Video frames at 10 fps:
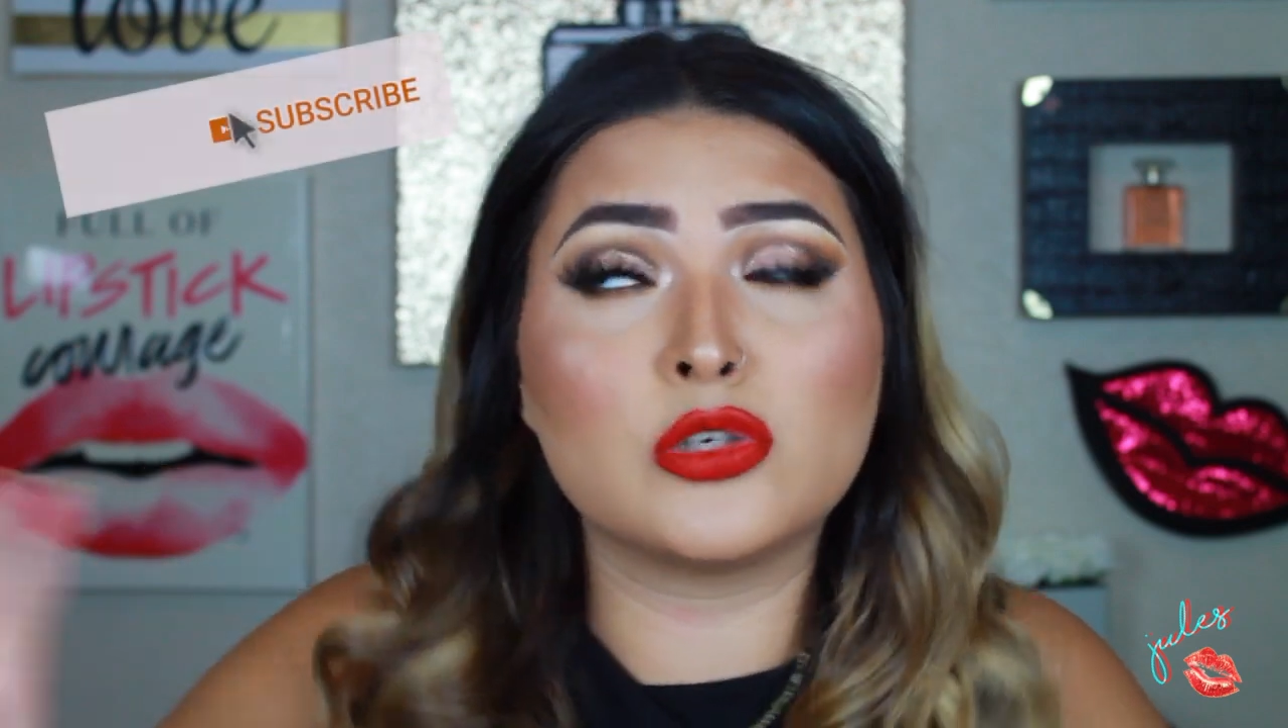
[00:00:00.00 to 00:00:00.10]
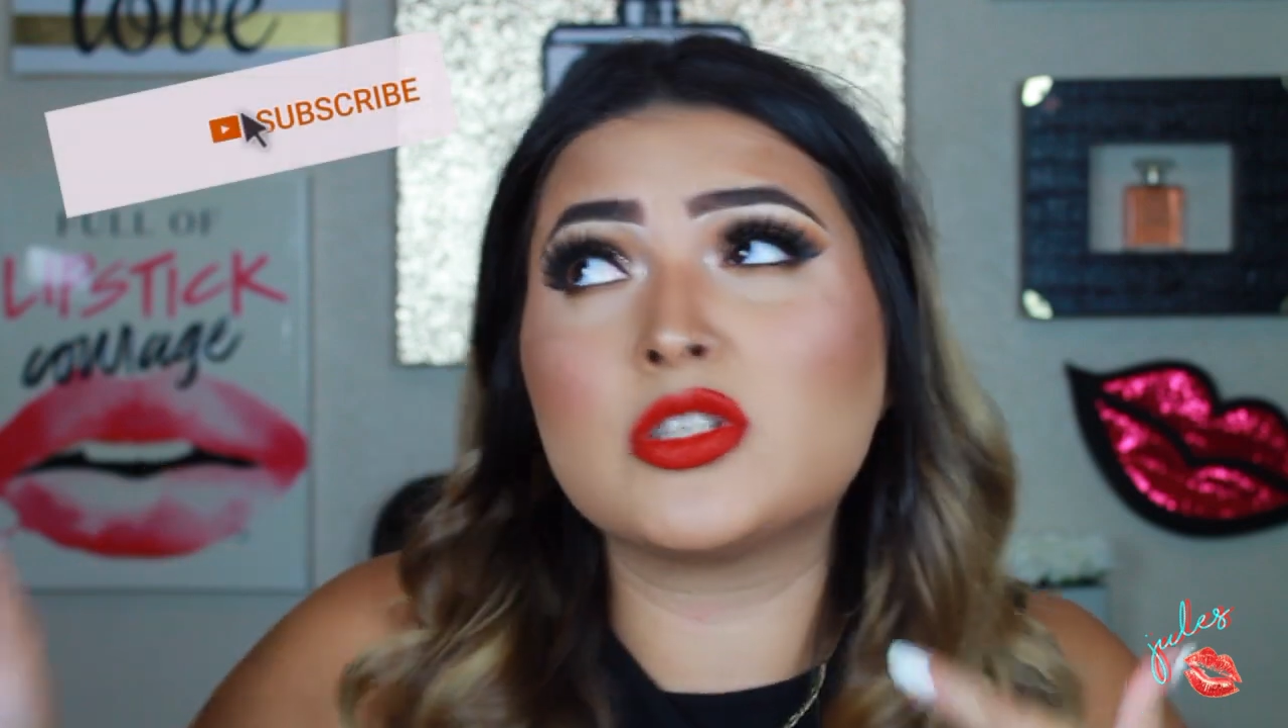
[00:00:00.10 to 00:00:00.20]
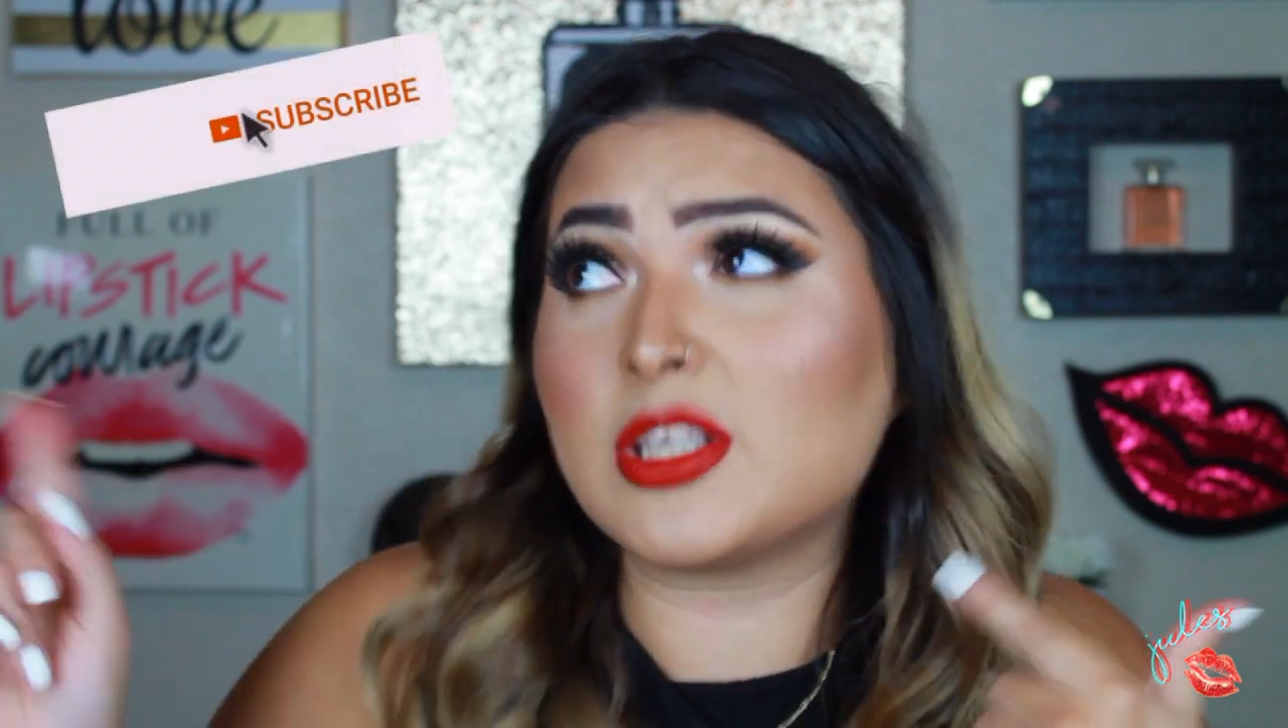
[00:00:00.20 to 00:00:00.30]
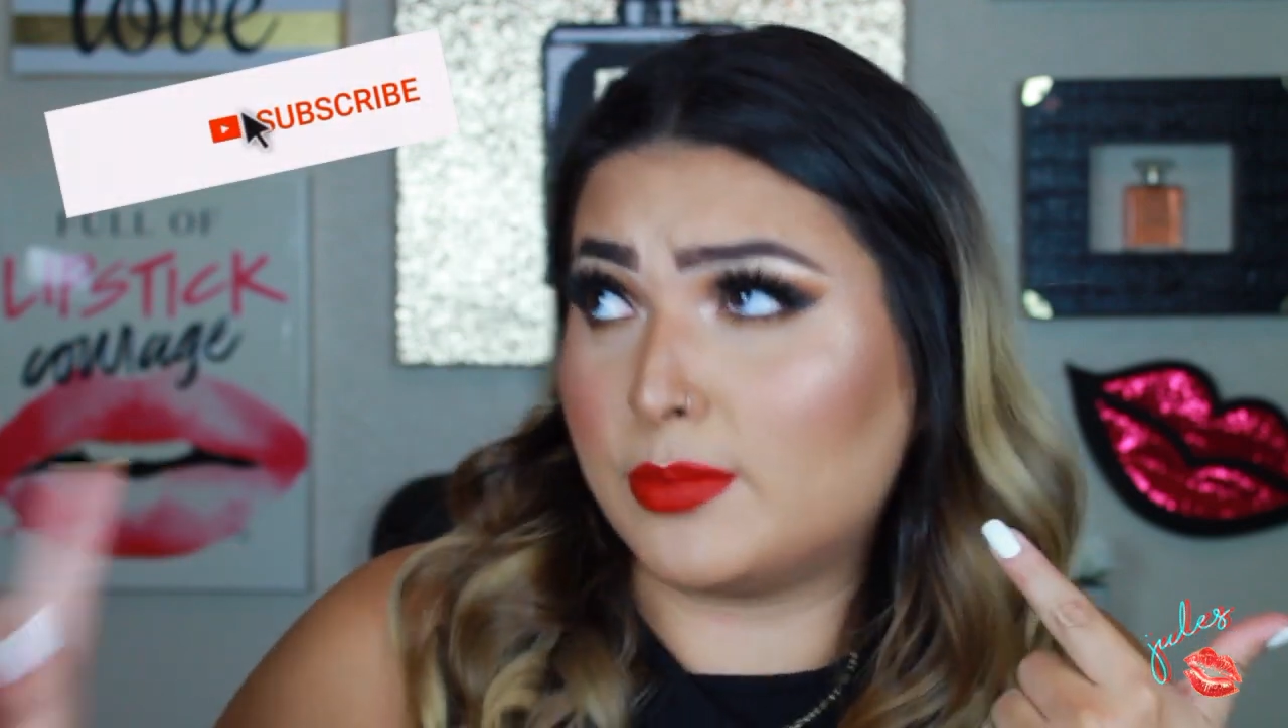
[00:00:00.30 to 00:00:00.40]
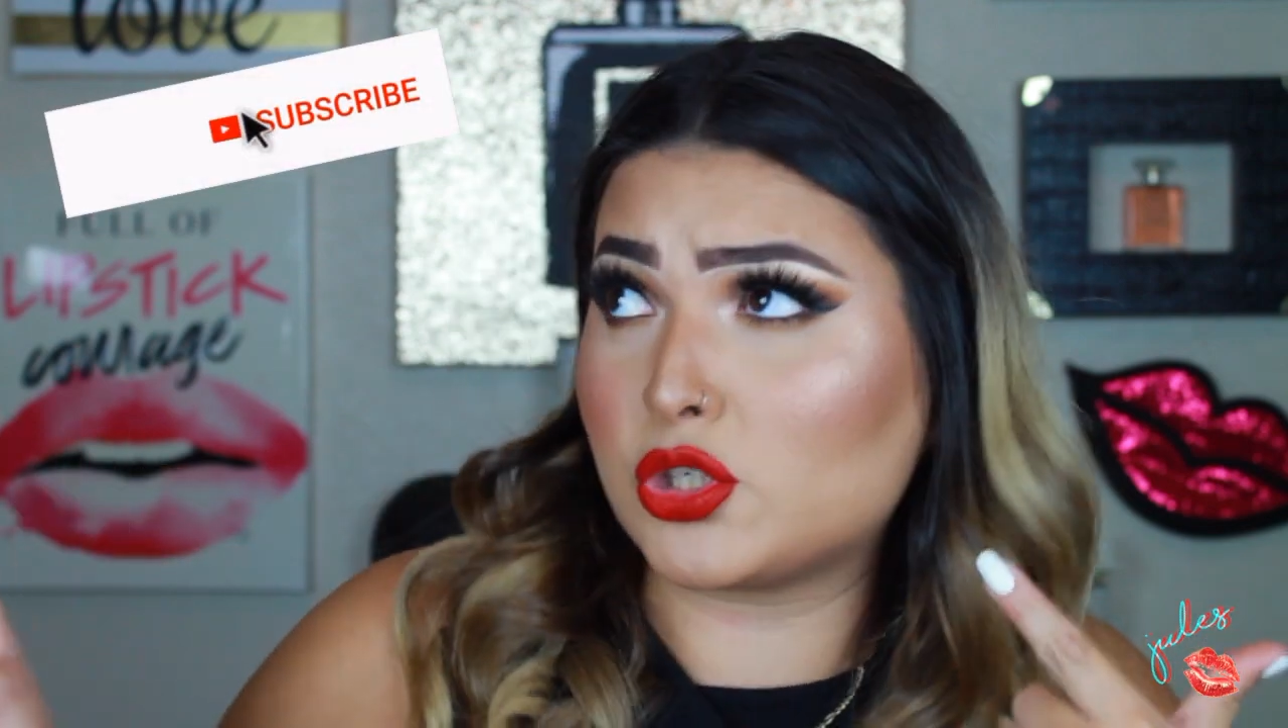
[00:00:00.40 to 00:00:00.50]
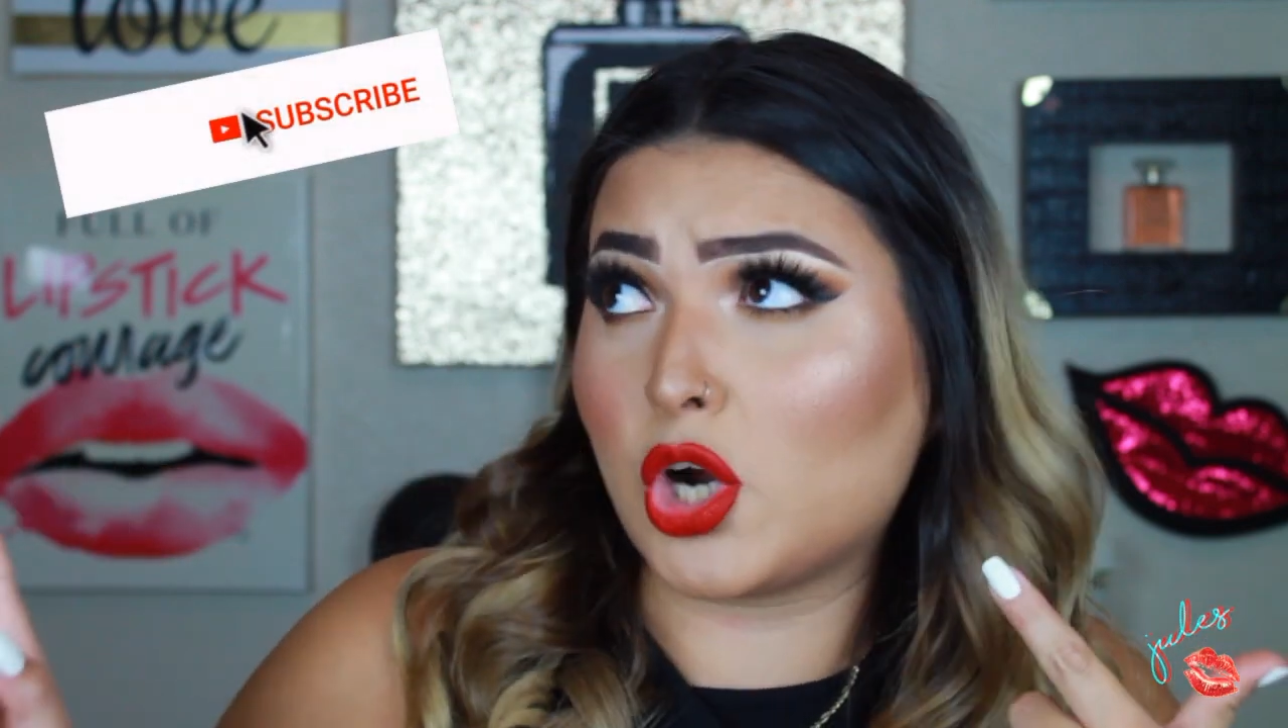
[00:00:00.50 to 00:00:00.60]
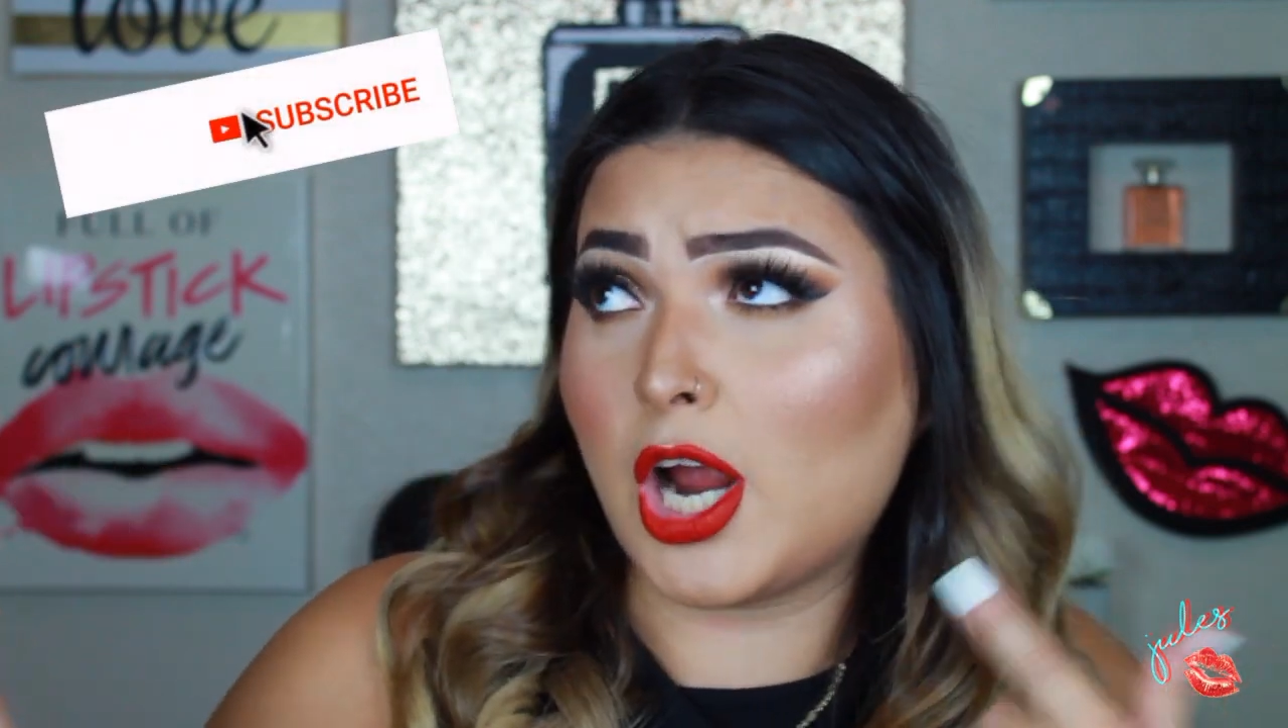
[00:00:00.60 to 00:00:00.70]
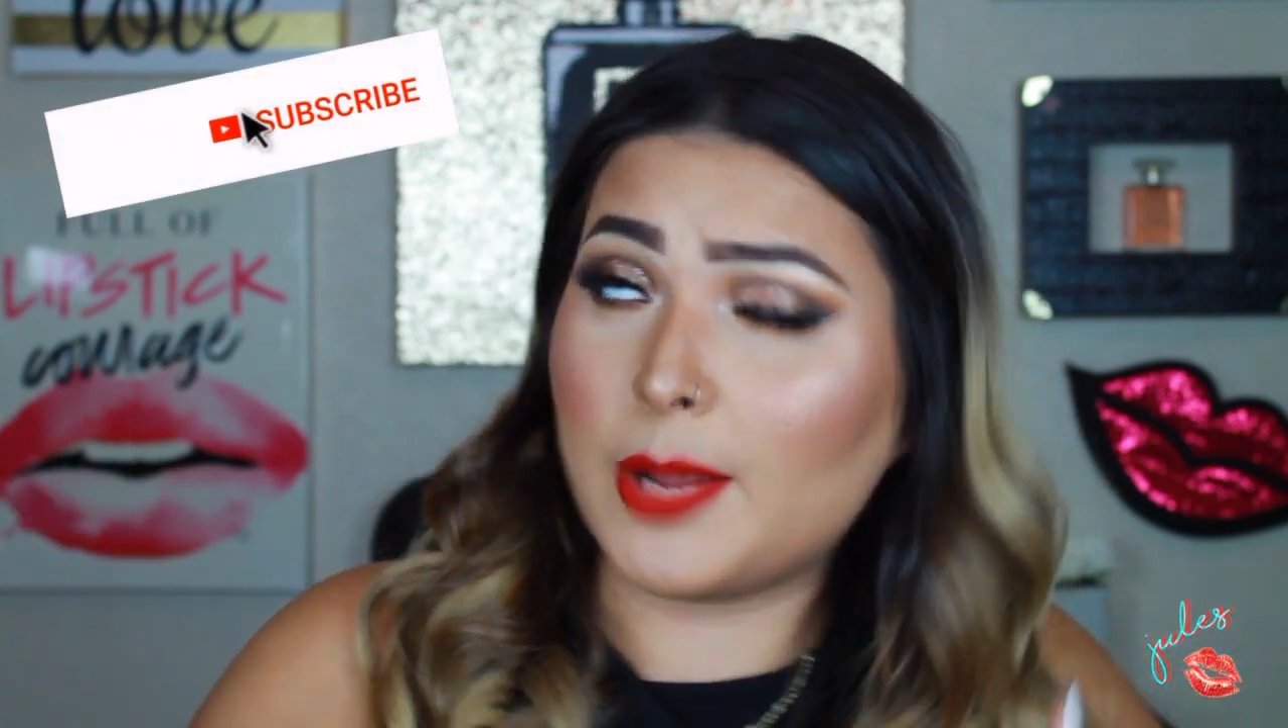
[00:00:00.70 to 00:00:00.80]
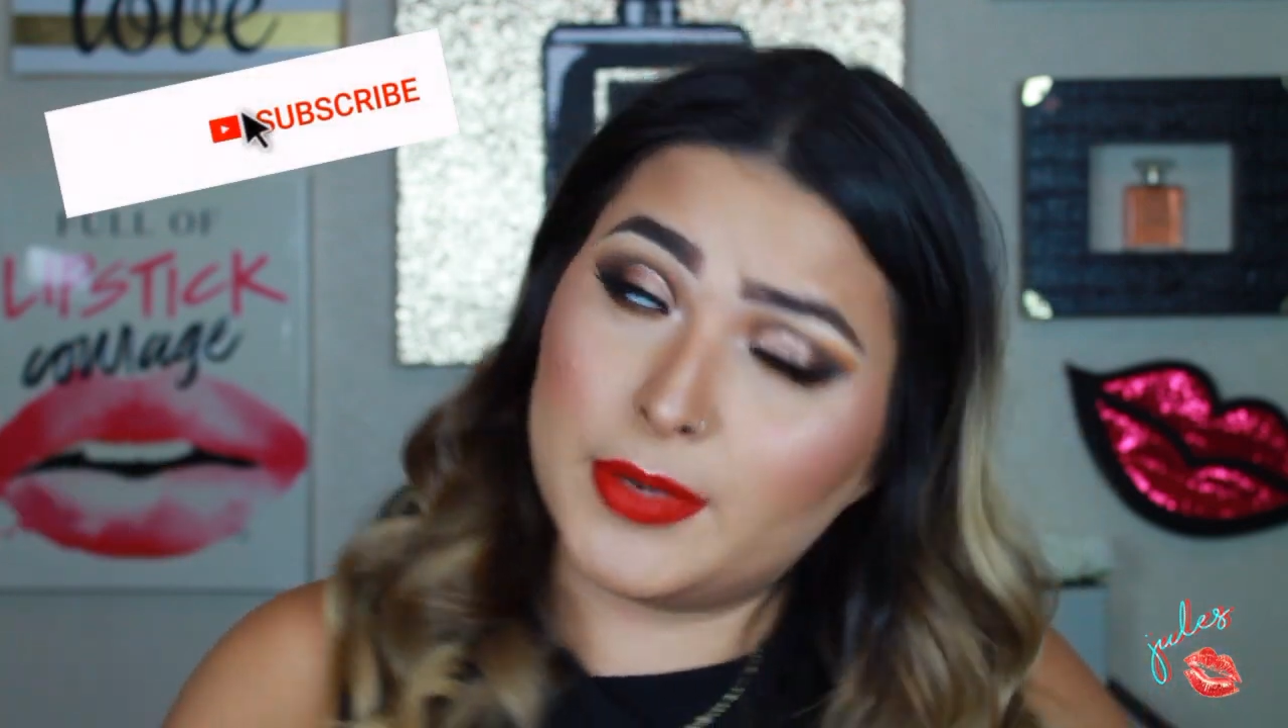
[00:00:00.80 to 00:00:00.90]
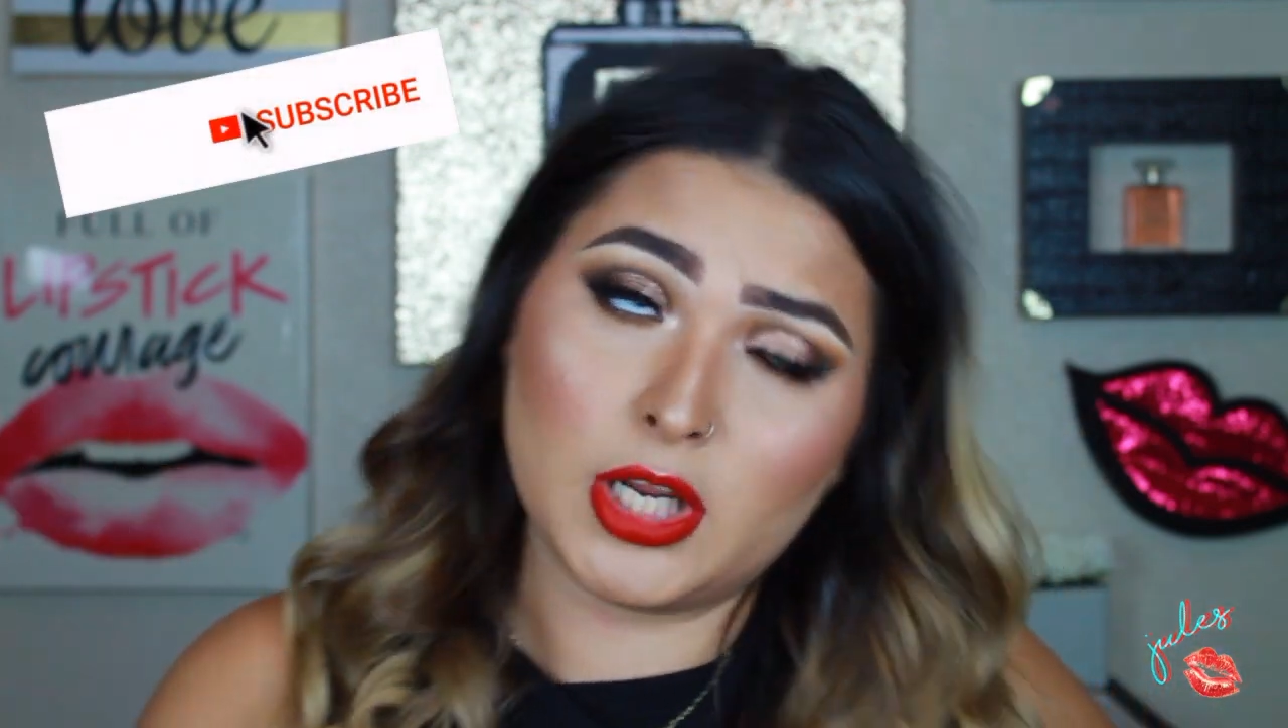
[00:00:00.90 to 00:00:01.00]

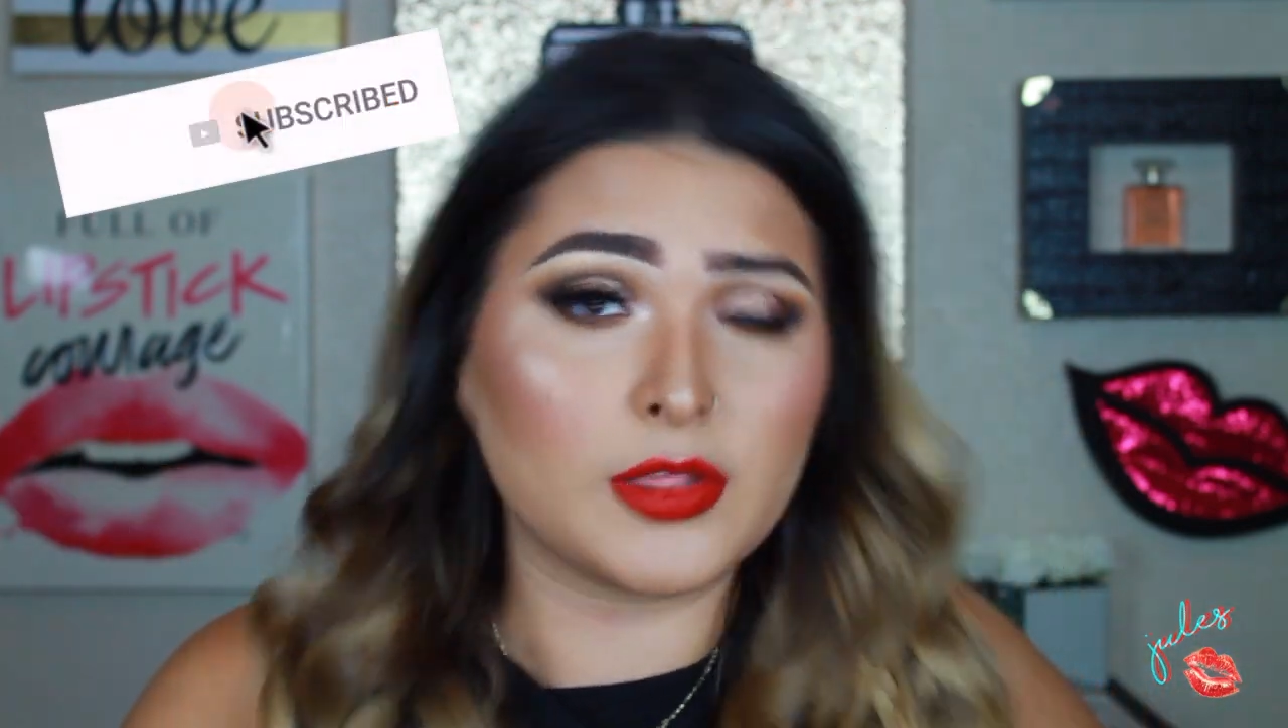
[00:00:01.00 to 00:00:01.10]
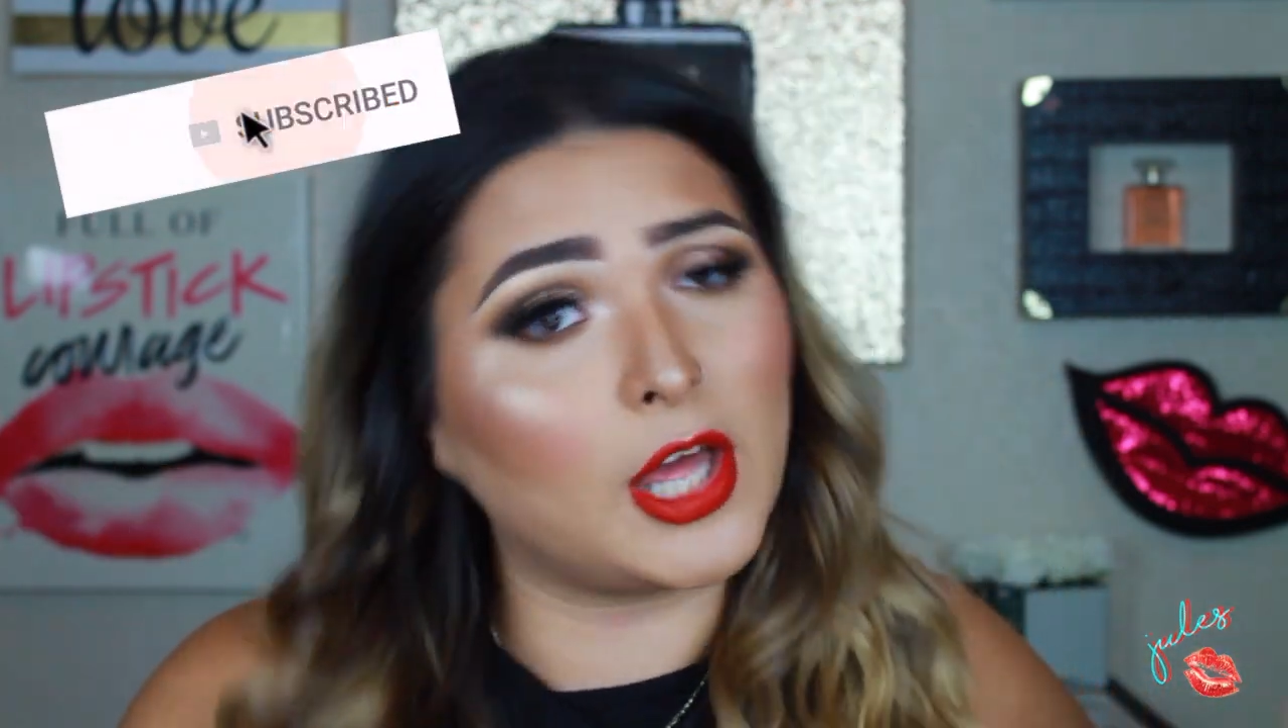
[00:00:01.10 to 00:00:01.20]
subscribe and hit